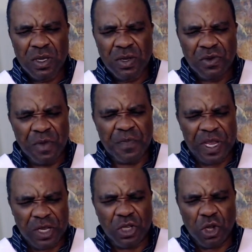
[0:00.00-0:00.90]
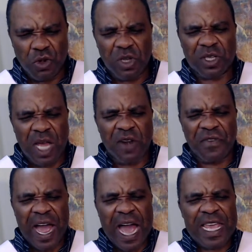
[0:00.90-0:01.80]
Repeat it to yourself.
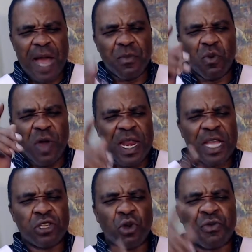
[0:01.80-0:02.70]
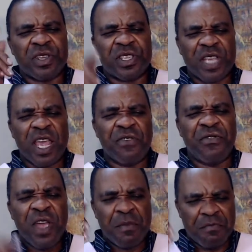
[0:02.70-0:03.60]
I am willing to receive
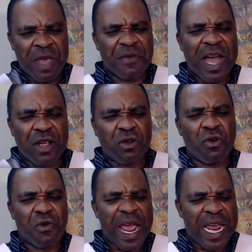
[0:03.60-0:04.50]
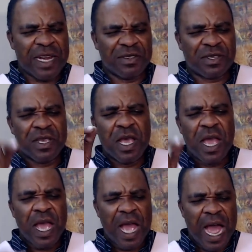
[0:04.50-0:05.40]
miracle rains.
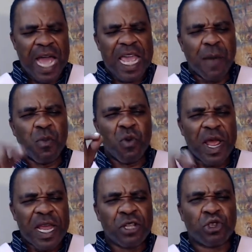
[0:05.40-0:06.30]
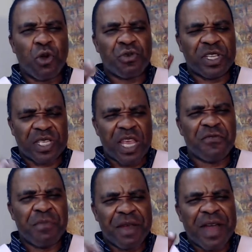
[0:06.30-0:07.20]
I am willing to receive
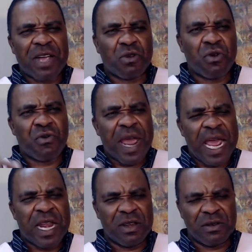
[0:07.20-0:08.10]
miracle rain.